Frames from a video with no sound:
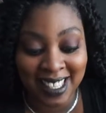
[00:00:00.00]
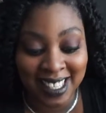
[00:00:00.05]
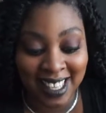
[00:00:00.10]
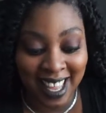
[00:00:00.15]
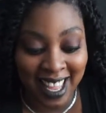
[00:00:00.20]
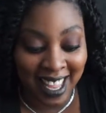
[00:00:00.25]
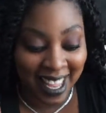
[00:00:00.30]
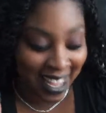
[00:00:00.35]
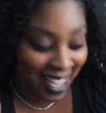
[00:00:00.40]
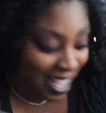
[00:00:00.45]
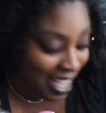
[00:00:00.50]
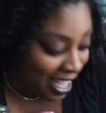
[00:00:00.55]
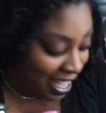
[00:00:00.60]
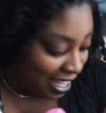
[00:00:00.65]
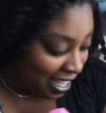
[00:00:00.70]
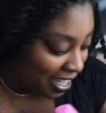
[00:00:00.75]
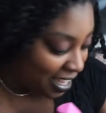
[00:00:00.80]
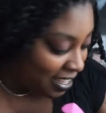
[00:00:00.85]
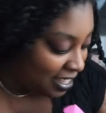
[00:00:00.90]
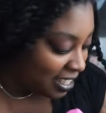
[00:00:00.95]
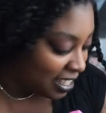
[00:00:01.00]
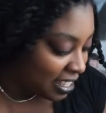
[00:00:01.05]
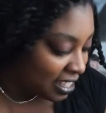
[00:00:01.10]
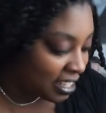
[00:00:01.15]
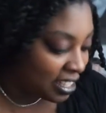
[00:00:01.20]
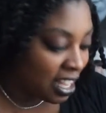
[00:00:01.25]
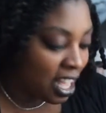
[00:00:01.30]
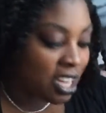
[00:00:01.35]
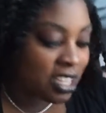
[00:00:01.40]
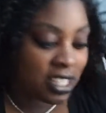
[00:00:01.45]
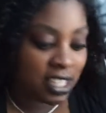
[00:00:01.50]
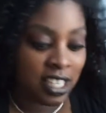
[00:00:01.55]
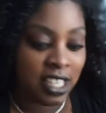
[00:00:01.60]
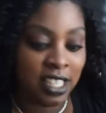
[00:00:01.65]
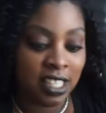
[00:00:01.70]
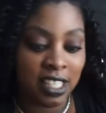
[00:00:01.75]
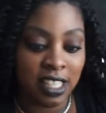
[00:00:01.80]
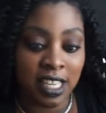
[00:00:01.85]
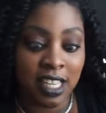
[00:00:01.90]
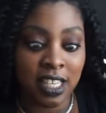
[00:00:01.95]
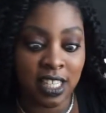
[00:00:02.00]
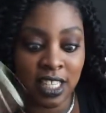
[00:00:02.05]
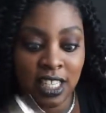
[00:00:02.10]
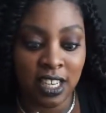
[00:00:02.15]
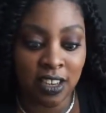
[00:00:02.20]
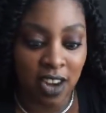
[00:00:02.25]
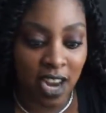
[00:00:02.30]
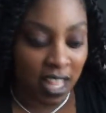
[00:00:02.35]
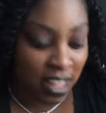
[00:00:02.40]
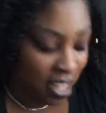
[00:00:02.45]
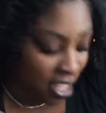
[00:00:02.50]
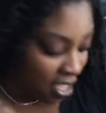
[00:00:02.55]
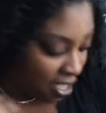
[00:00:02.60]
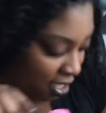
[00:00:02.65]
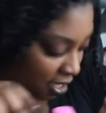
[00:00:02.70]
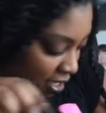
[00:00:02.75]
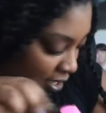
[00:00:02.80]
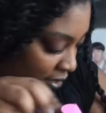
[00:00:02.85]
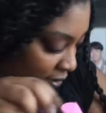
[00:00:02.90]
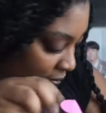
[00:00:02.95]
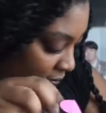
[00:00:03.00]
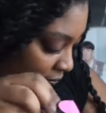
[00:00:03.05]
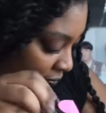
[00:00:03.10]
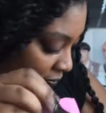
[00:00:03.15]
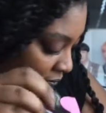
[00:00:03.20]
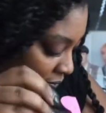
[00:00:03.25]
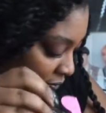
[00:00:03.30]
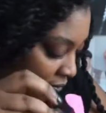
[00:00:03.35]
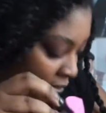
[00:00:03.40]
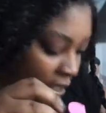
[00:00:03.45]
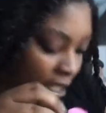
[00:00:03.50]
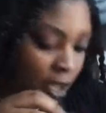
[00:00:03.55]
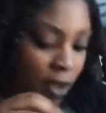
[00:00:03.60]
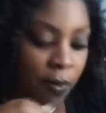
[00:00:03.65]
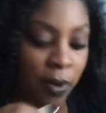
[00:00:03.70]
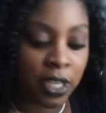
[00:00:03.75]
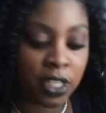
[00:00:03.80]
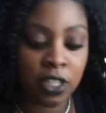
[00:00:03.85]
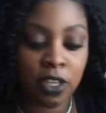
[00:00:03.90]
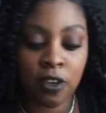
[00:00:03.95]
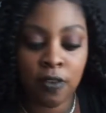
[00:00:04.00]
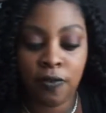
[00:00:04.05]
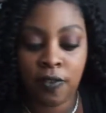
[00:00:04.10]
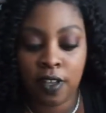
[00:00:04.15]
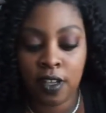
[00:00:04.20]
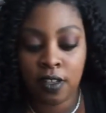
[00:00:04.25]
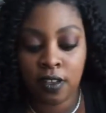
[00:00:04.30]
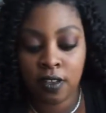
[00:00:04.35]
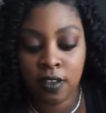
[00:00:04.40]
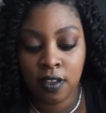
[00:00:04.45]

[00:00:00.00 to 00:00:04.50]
Like, he just launched these this year, I think. Oh, my shirt fell.